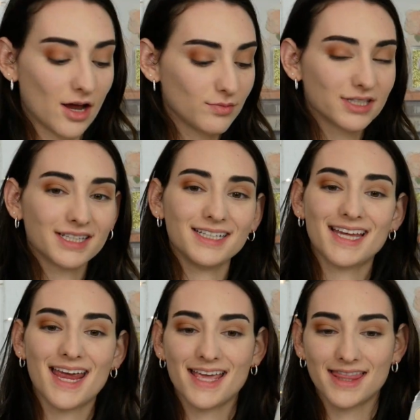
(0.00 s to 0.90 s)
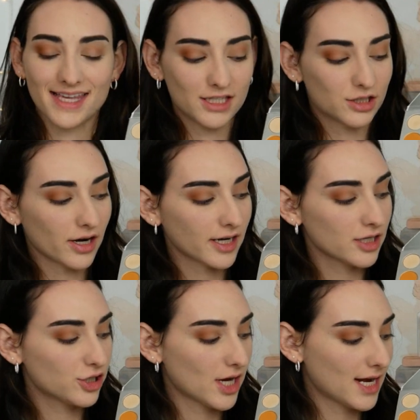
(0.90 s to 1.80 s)
I'm just going to take this
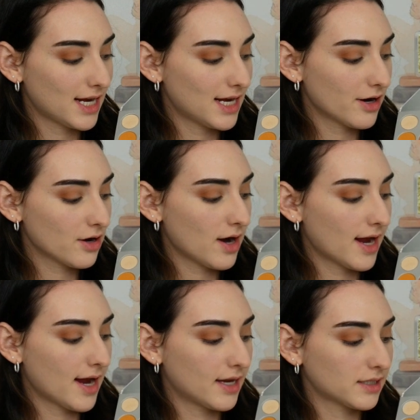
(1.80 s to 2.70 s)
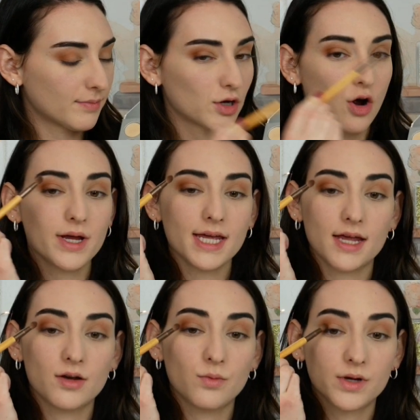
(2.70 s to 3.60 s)
darkest shade here, and I'm going
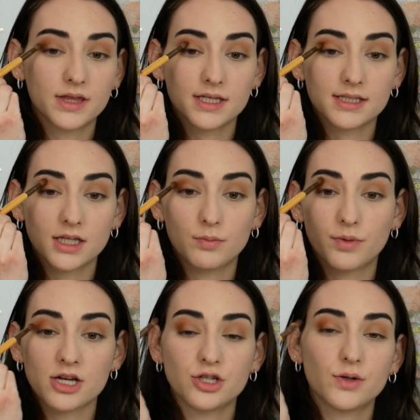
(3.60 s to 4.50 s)
in with this little brush.